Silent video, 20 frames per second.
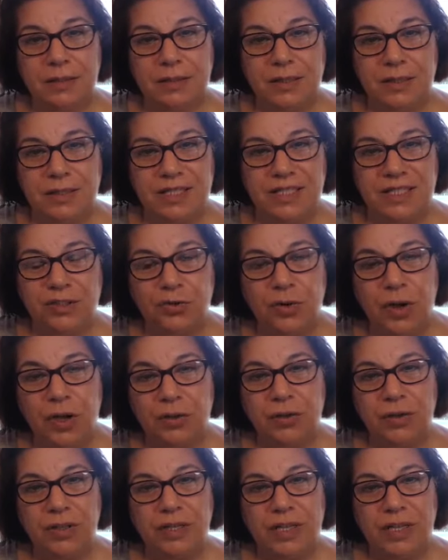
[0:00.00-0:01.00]
the
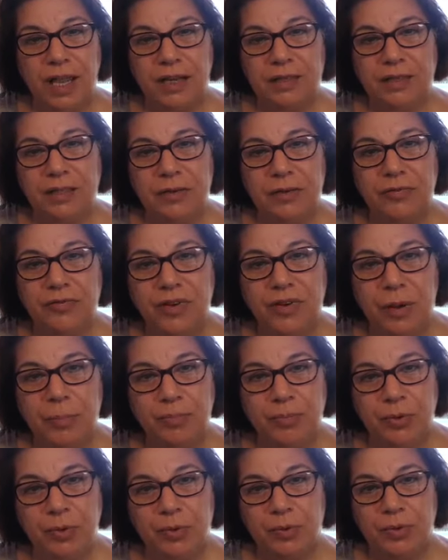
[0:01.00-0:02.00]
struggle can
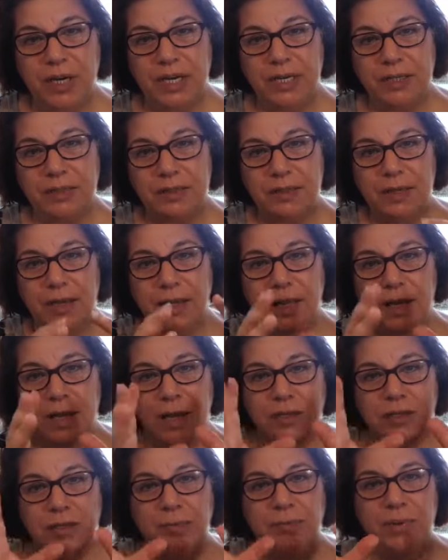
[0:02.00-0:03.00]
evaporate
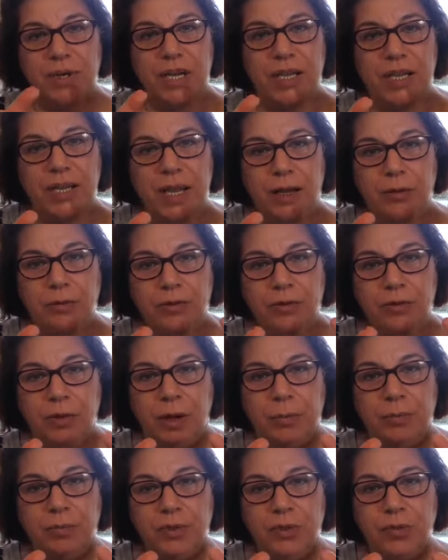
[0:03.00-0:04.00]
and break out to
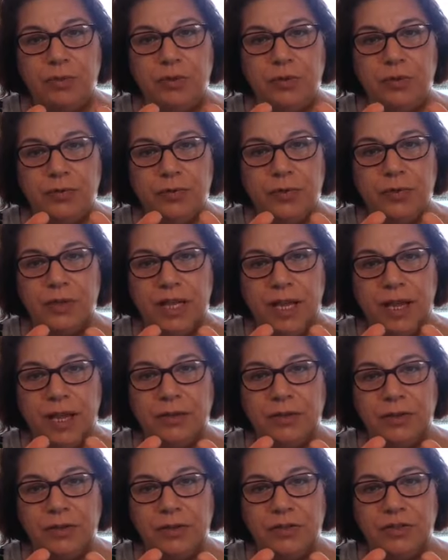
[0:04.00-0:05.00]
a beautiful
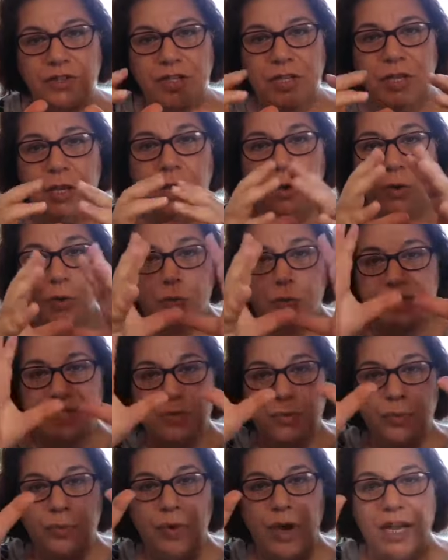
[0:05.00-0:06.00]
energy
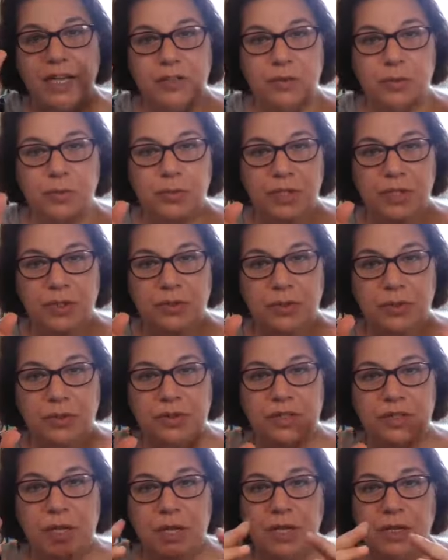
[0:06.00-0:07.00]
with white
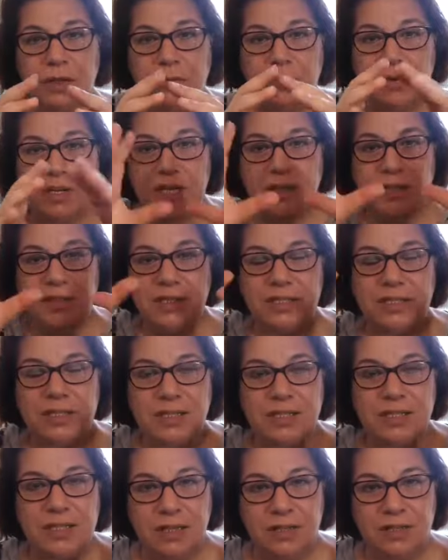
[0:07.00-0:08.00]
windows where the
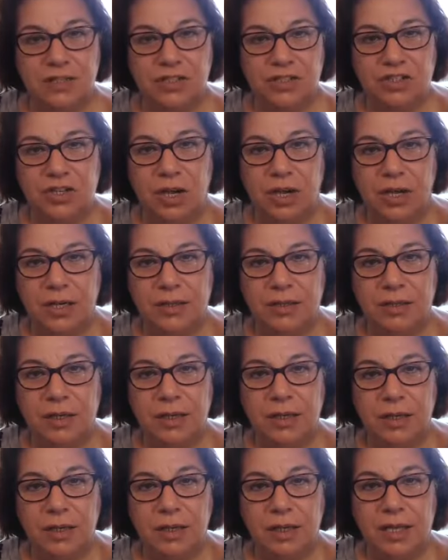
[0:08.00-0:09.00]
sunshine
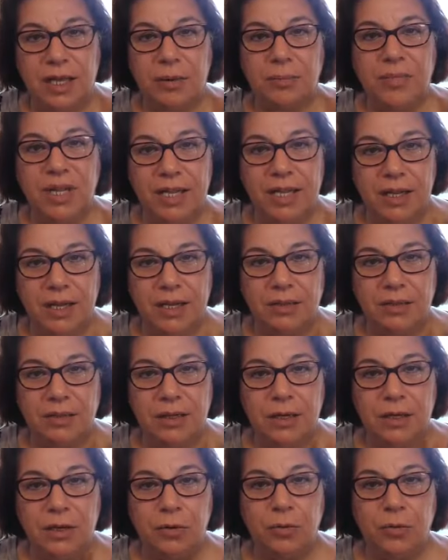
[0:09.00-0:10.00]
come in
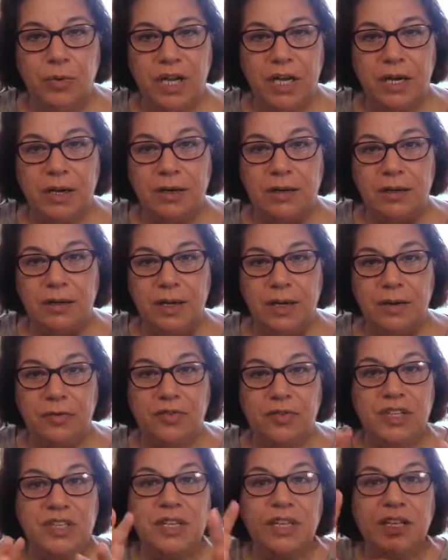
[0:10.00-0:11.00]
where
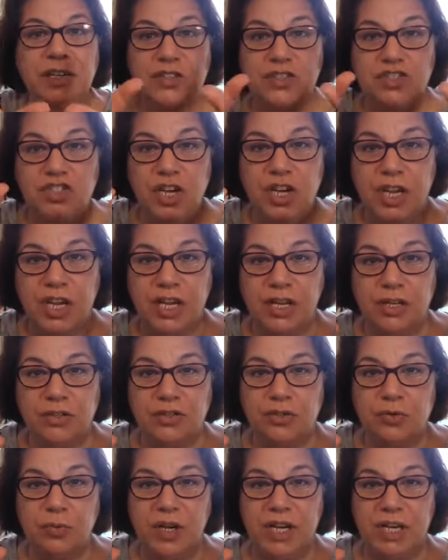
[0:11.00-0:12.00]
everything
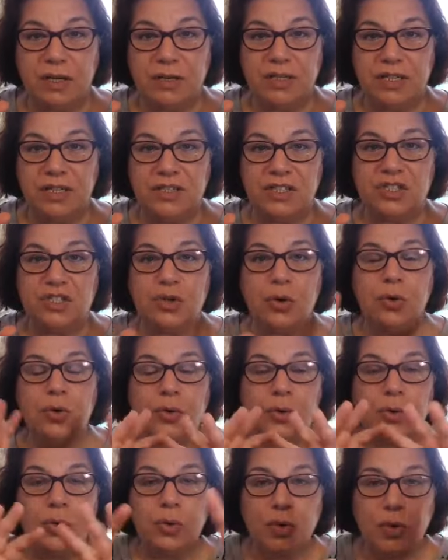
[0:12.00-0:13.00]
change, where the
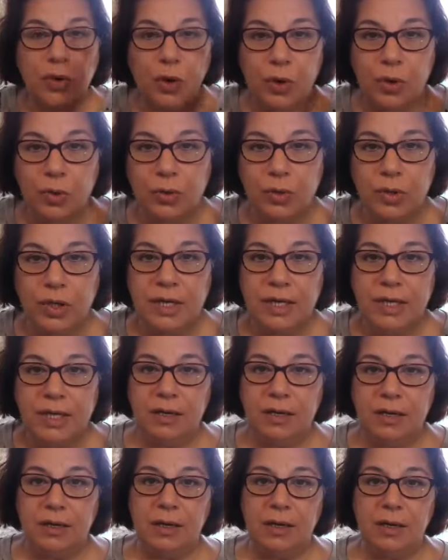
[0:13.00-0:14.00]
sorrow go
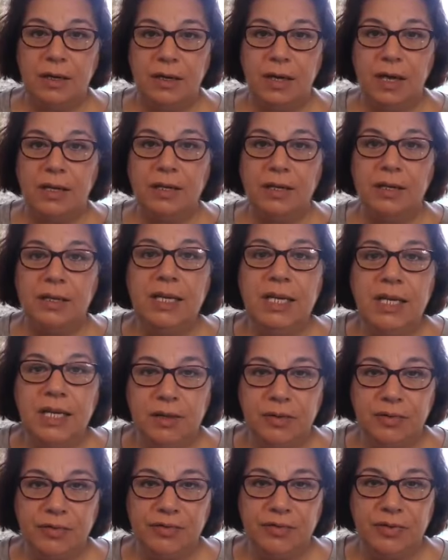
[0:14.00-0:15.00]
uh, and
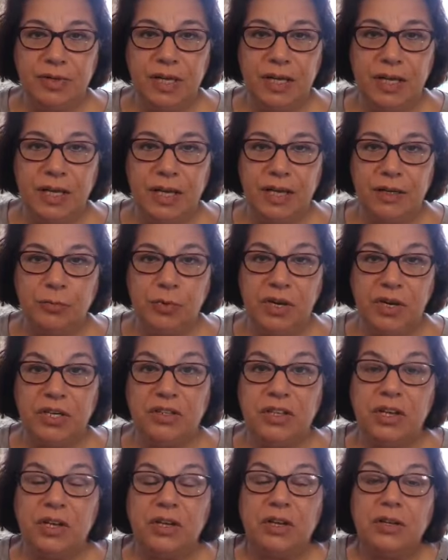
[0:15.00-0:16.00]
leave, and where
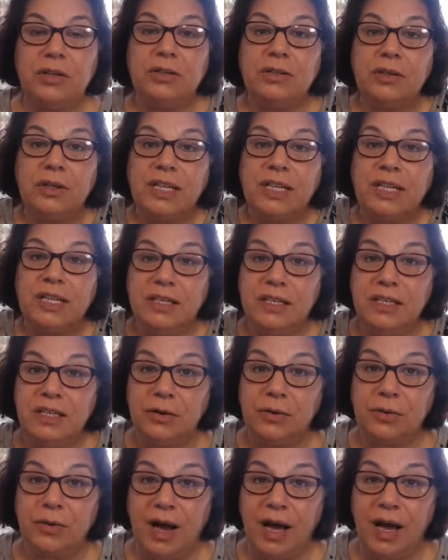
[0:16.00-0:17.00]
the
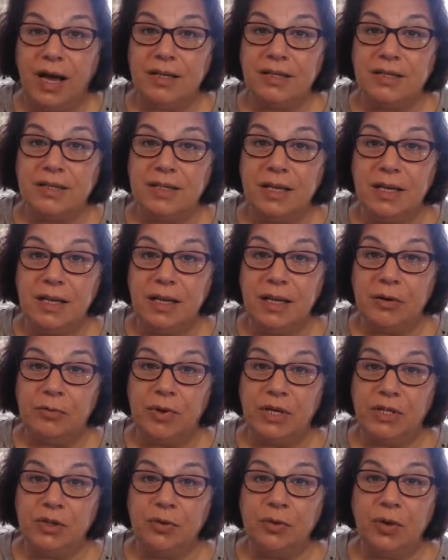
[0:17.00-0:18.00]
kundalini rise.
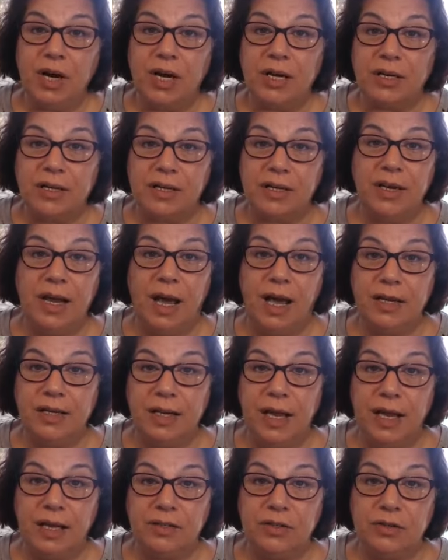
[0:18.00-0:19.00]
When you are in
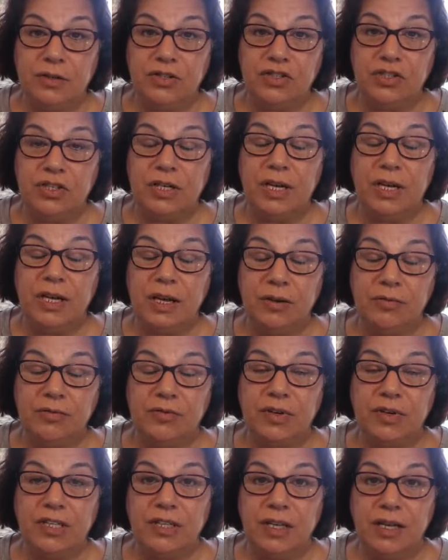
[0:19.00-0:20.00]
high energy,
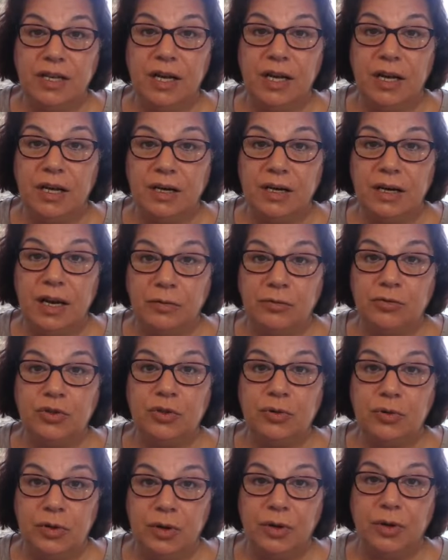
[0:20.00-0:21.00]
everything around
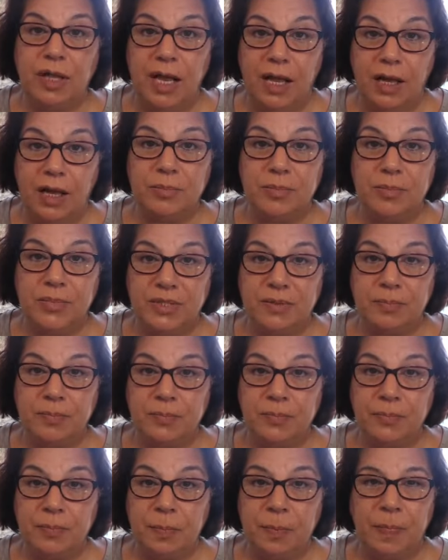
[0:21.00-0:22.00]
you collapse.
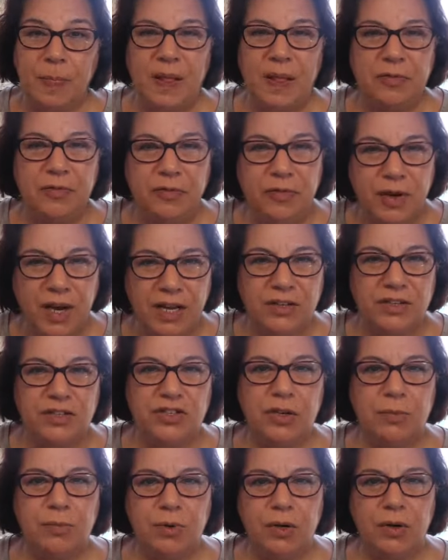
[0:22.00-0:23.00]

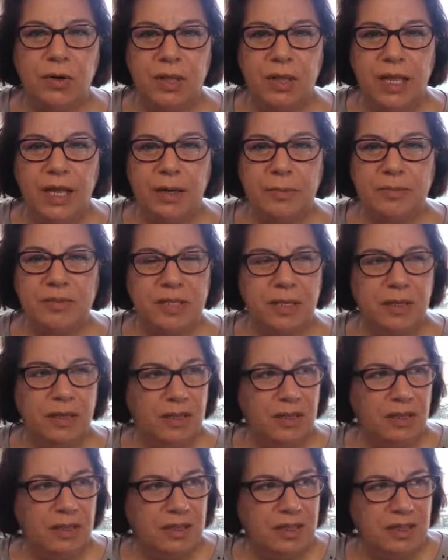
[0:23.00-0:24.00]
Friendship collapse,
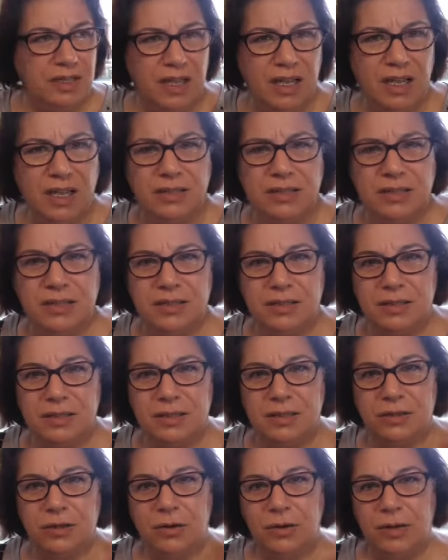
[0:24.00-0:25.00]

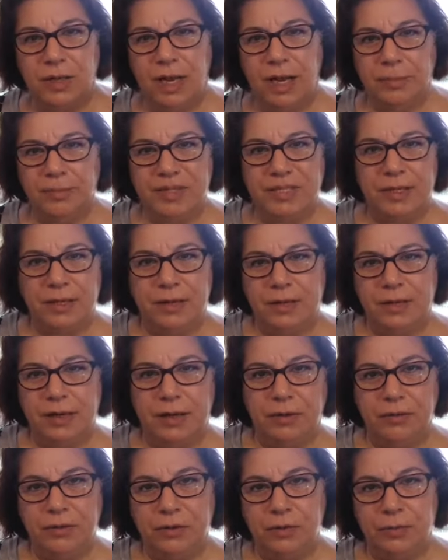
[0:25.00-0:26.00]
kids collapse
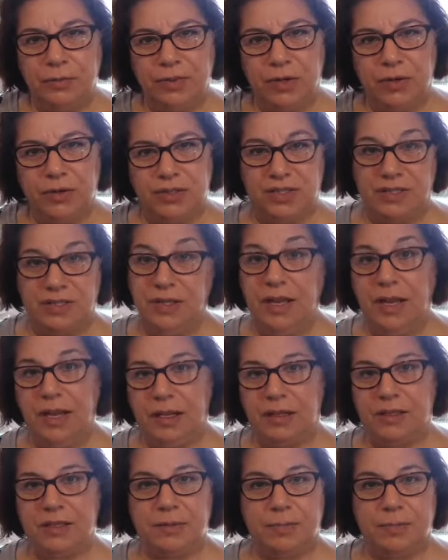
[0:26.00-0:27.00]
around you because they
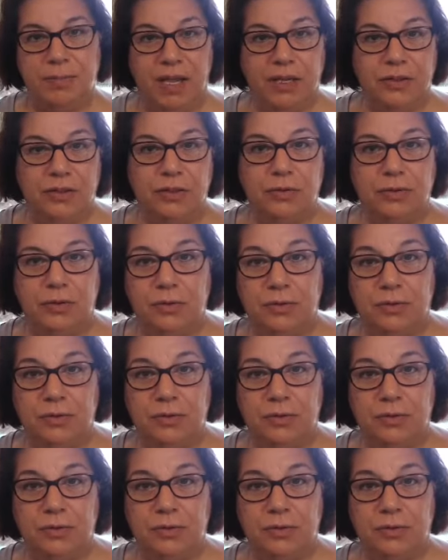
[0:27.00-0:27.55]
expect you